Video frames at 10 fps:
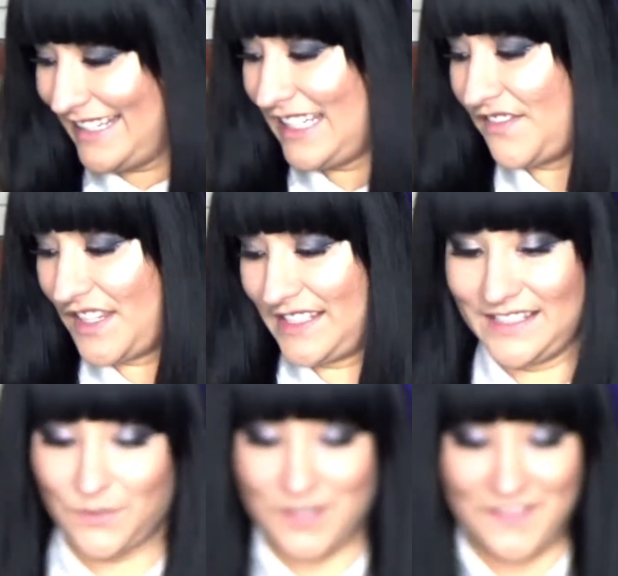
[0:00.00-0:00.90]
if this
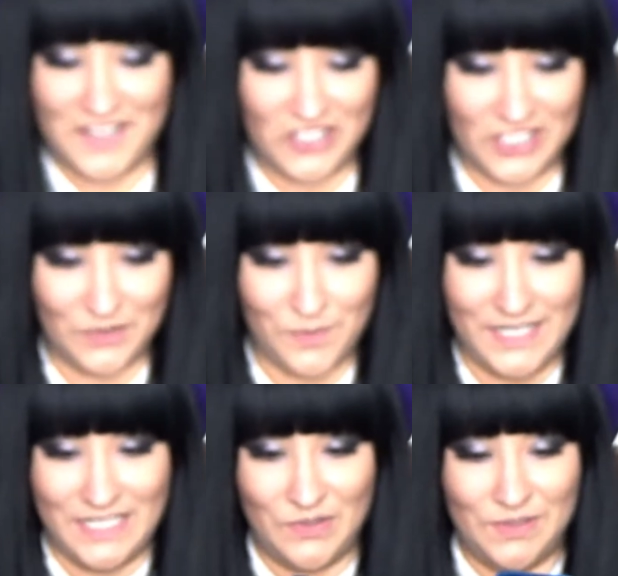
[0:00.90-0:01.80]
is one they're just
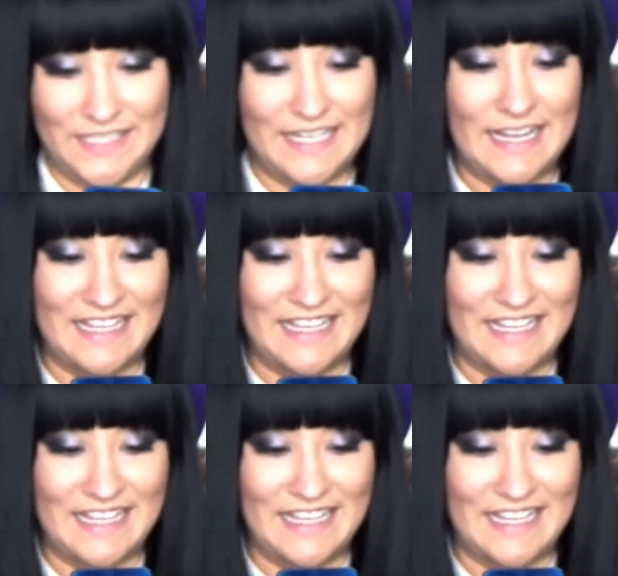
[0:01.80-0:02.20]
reusing.